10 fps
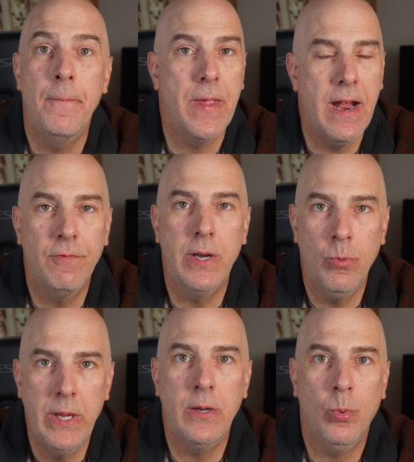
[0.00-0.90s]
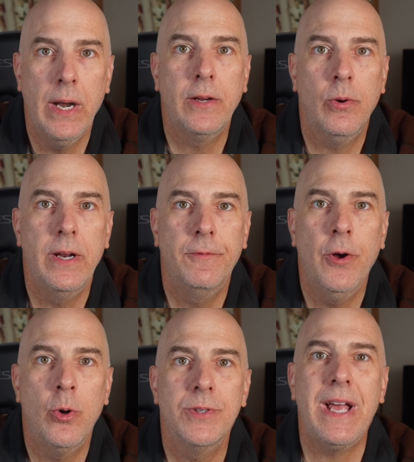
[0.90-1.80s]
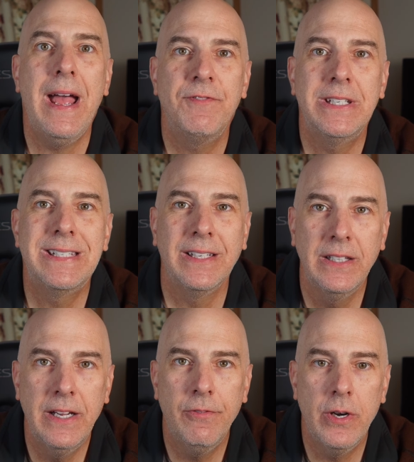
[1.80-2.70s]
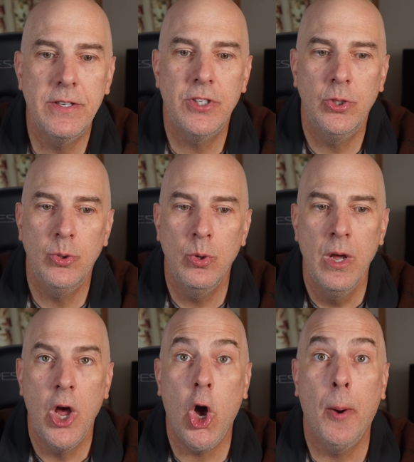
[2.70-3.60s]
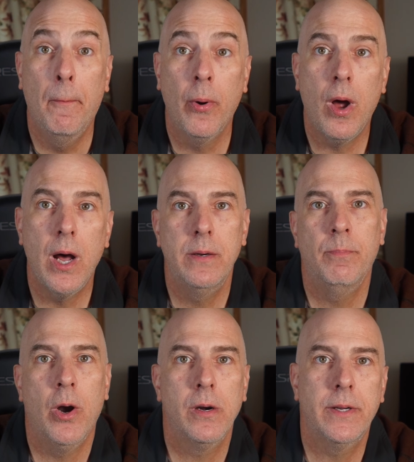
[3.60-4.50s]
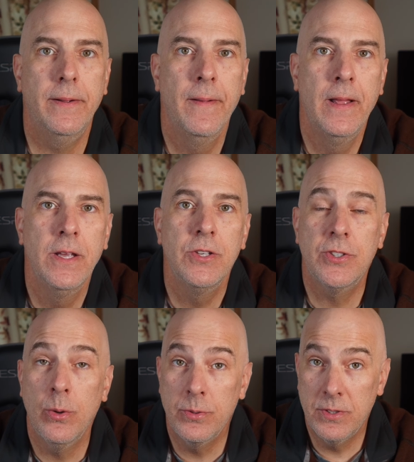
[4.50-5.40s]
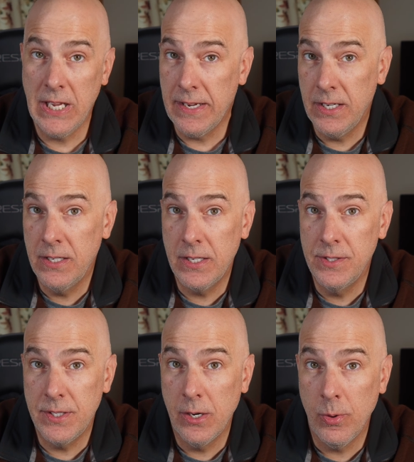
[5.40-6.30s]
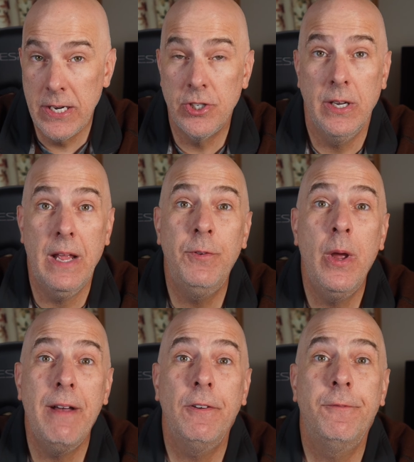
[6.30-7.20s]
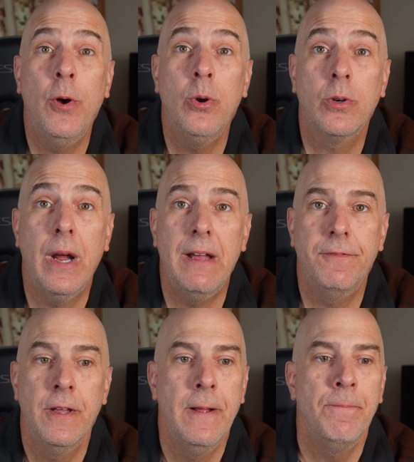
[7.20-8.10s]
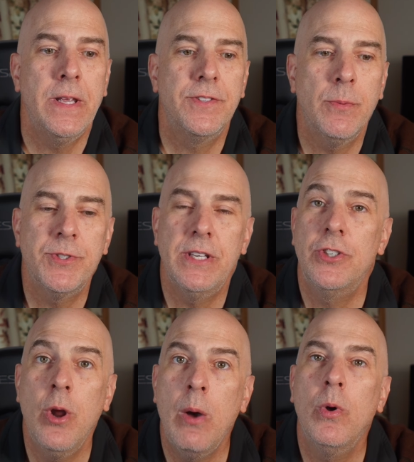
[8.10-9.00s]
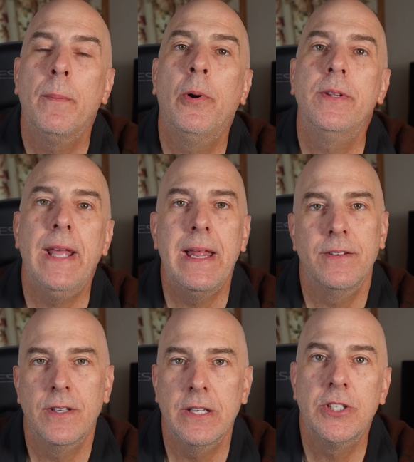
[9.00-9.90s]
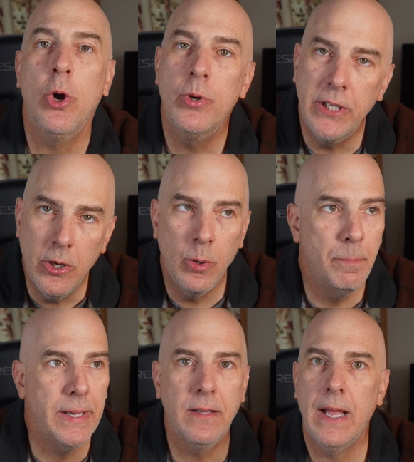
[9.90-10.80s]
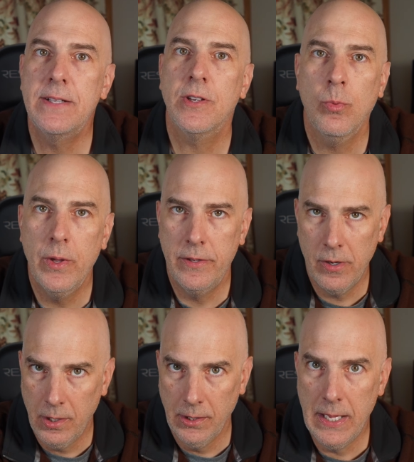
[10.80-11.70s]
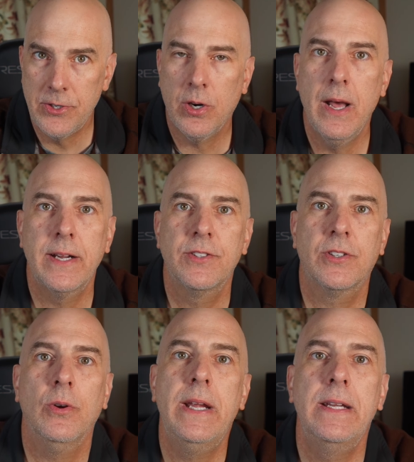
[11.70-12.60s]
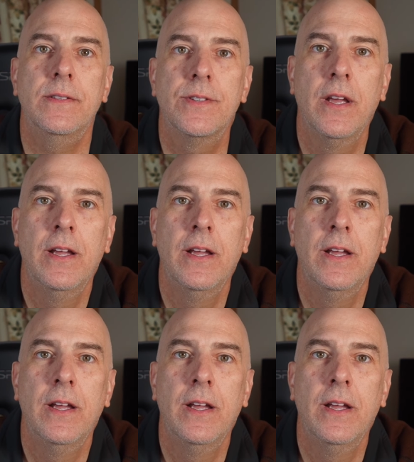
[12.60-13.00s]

every week when I create a photo, is I have to deliver it to a broad market. So take it into consideration. If you have a photograph and someone says, I want to put that in the Tokyo Big Lights on one of their electronic screens,